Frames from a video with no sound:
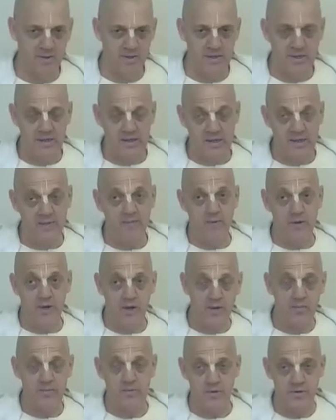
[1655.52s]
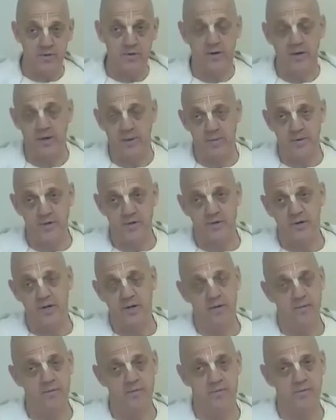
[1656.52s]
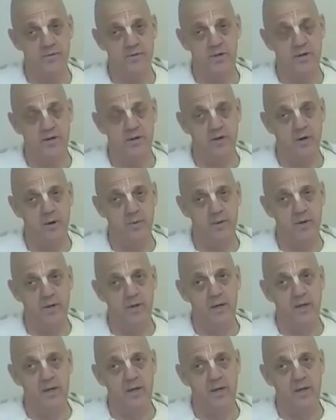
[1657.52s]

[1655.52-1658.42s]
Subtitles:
even when I was growing up in Australia it was not uncommon.